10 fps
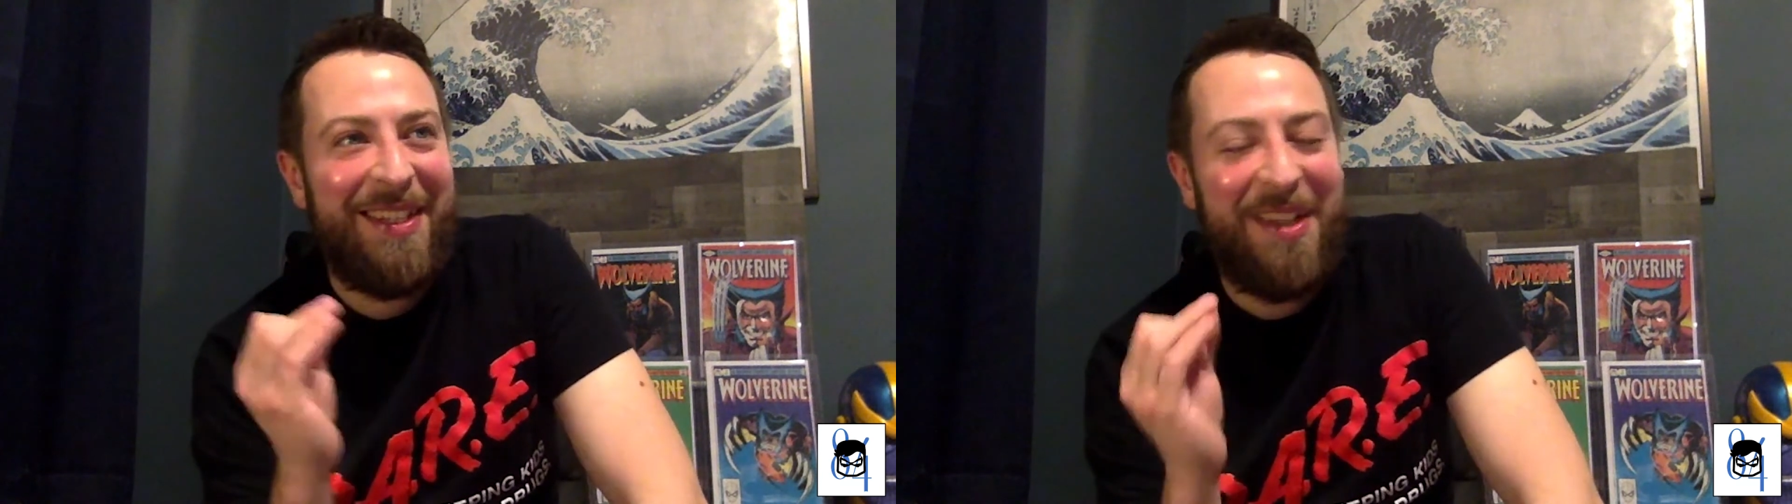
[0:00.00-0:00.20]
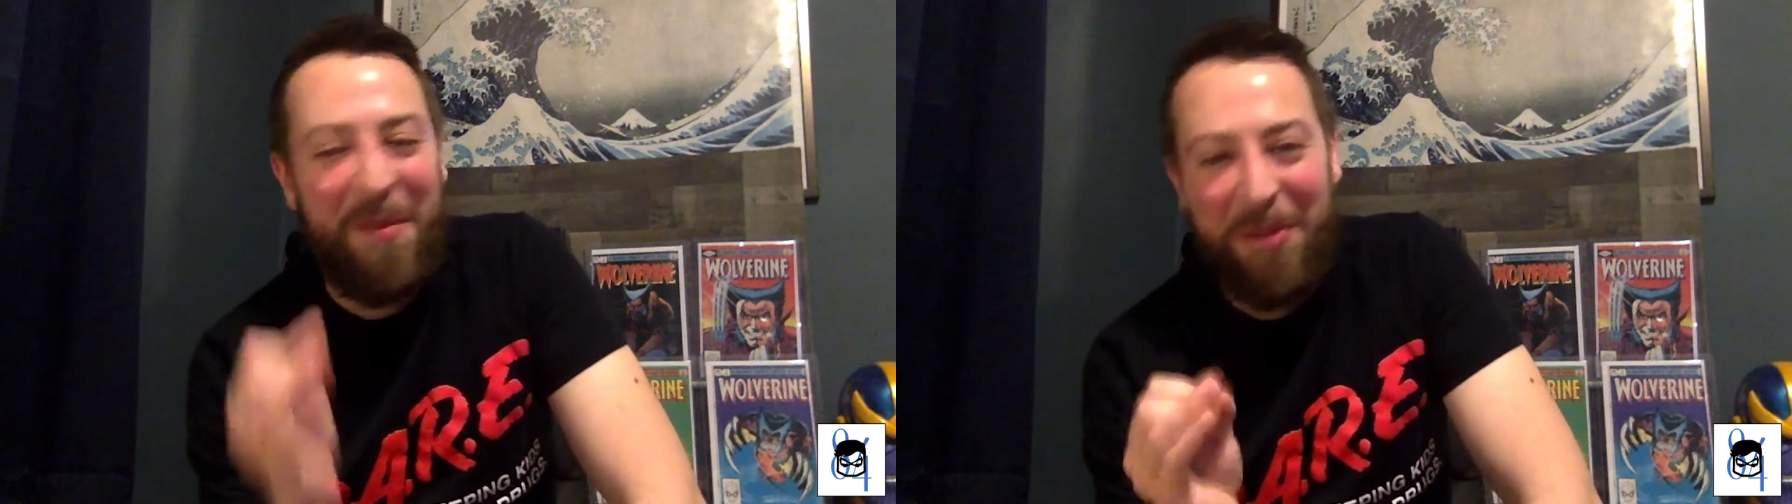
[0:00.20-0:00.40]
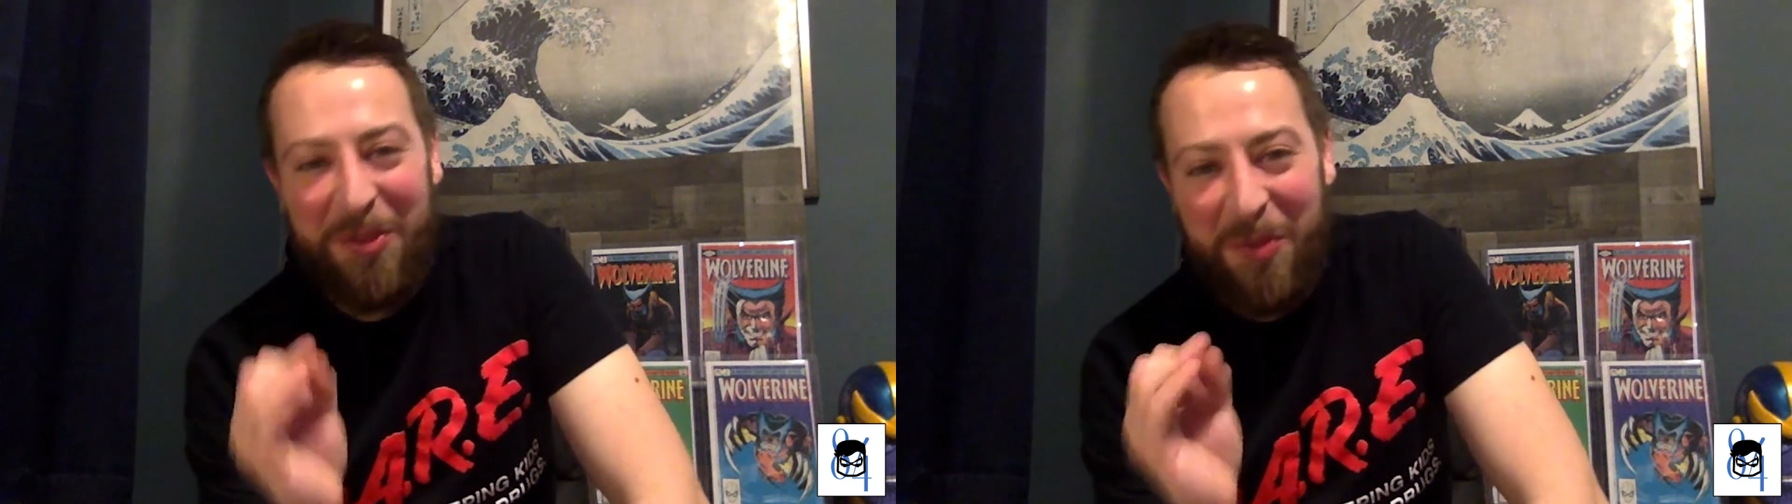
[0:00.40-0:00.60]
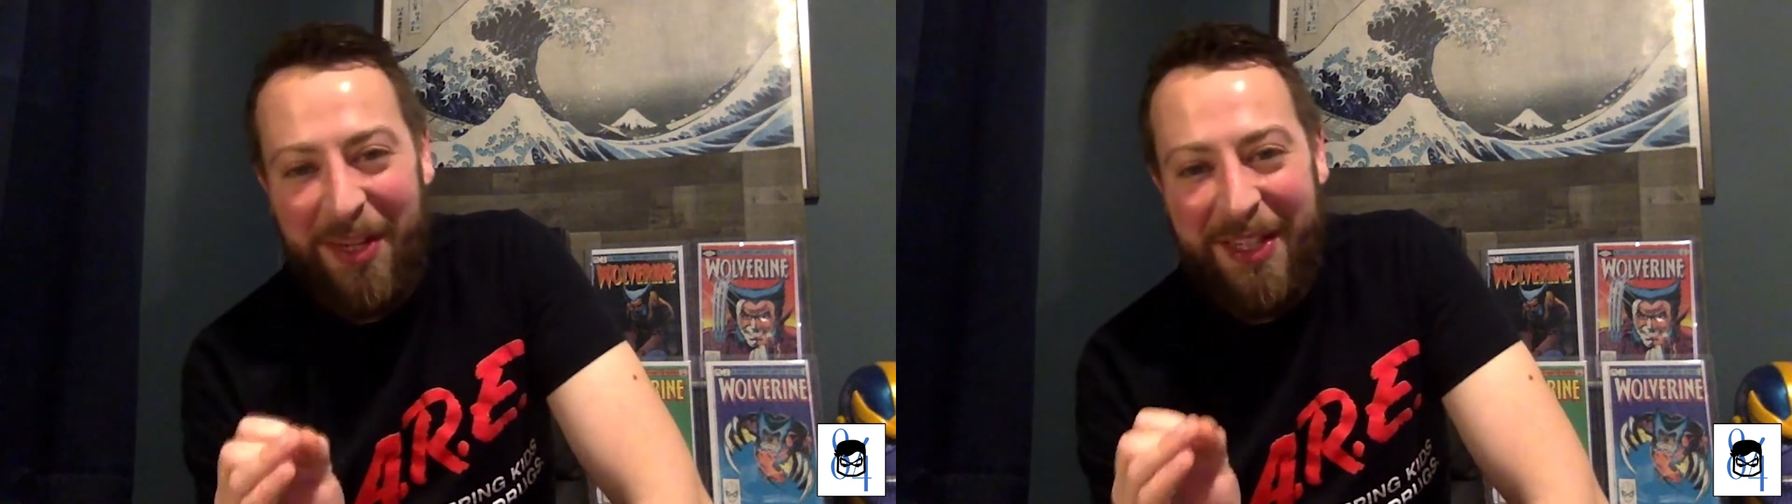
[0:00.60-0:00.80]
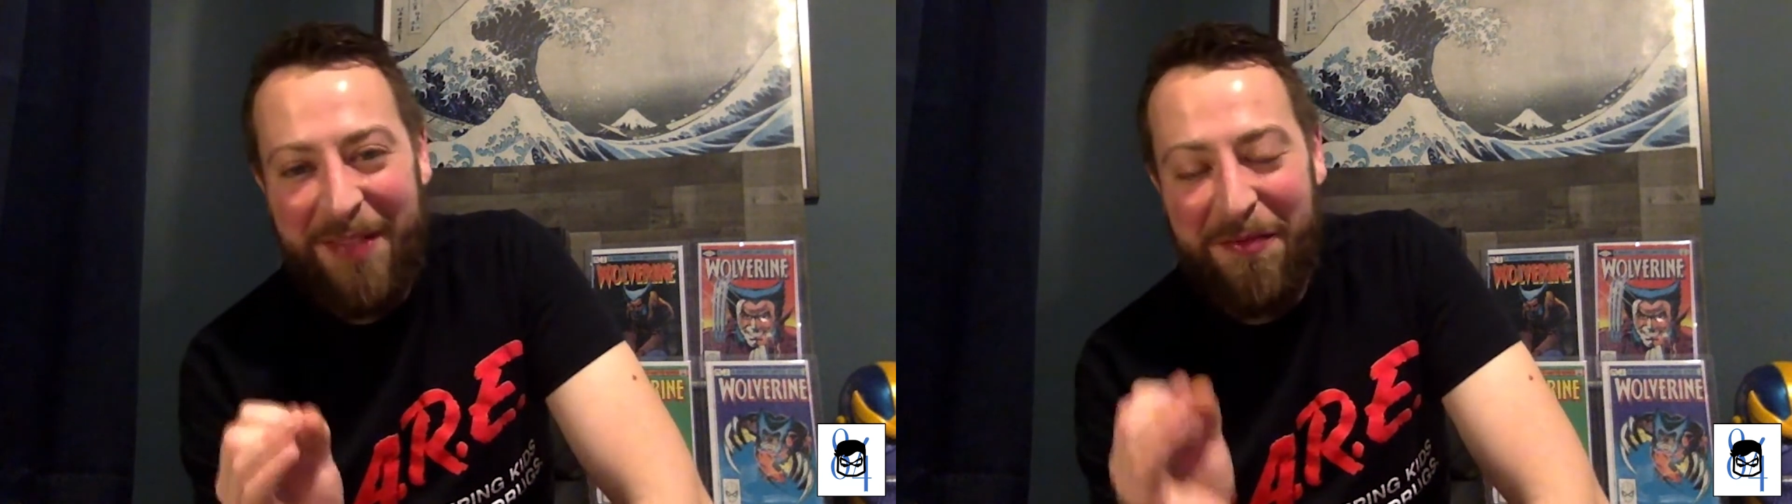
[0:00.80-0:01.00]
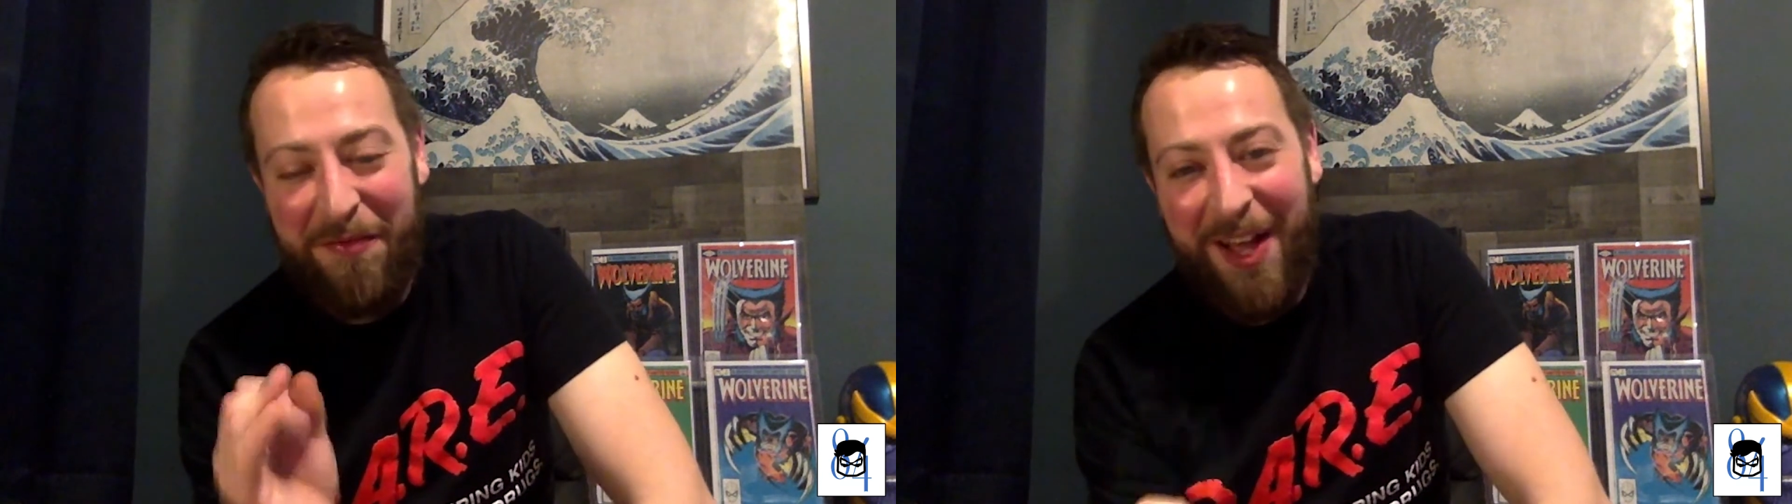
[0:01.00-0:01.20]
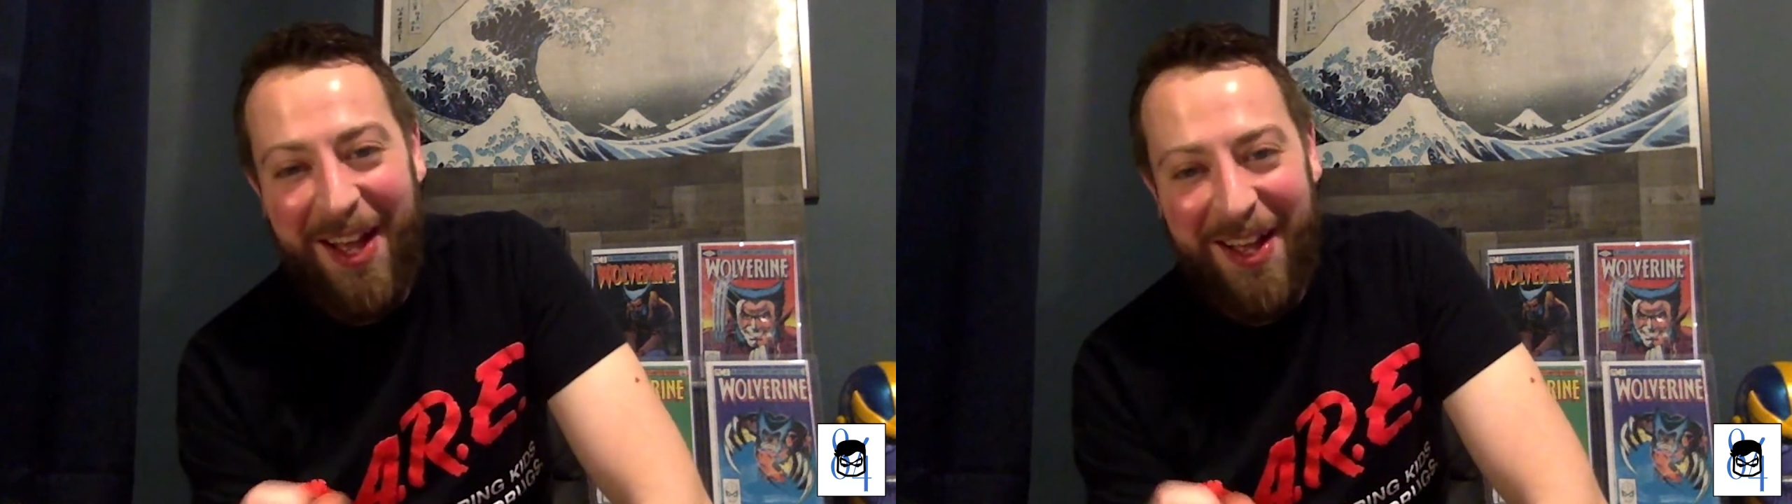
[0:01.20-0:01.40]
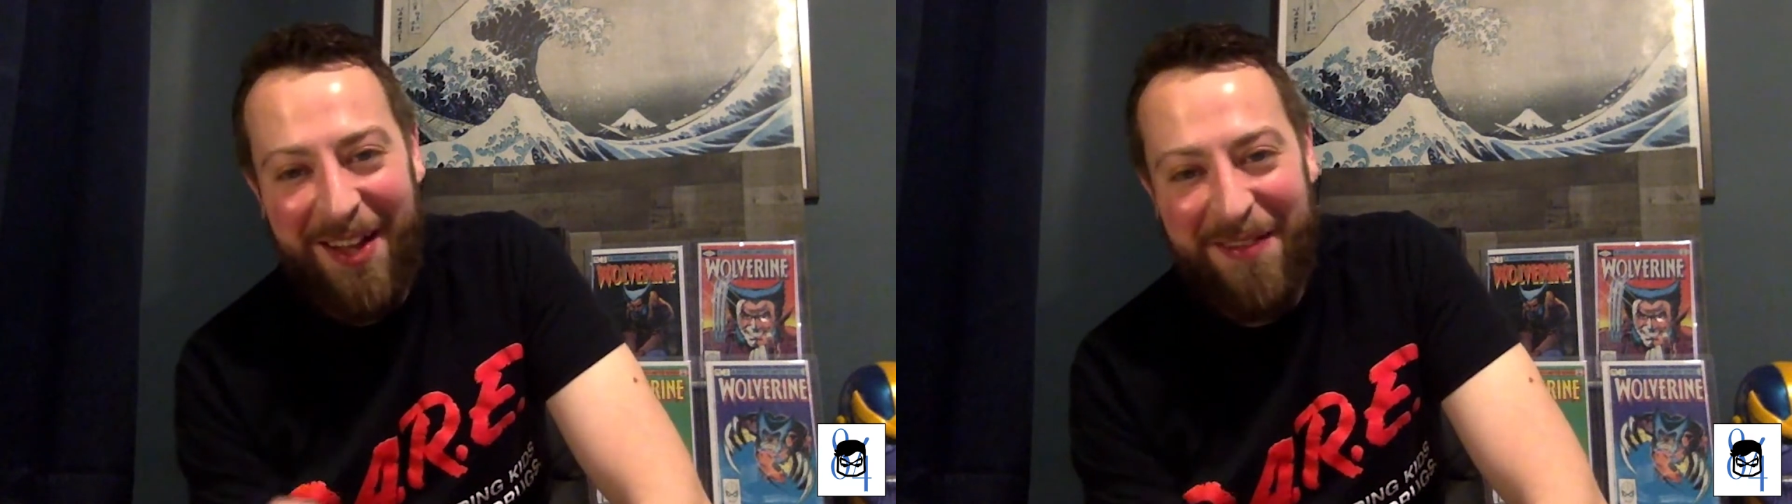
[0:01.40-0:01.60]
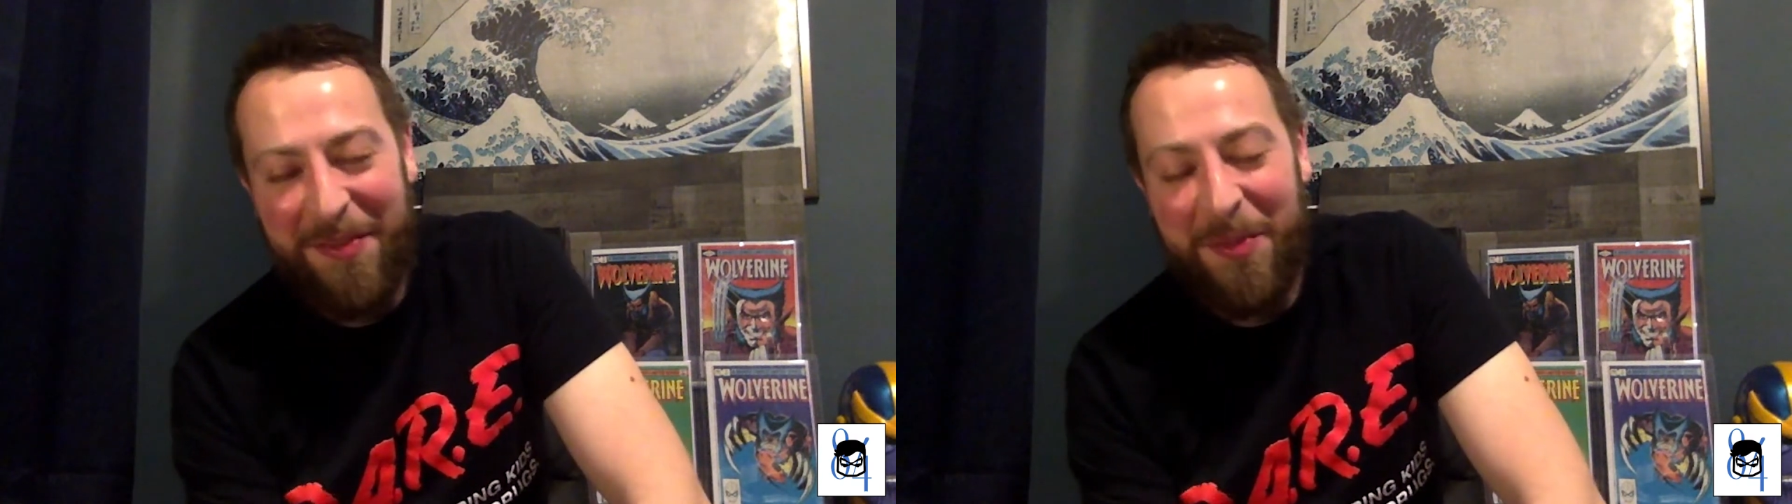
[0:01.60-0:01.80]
Number 25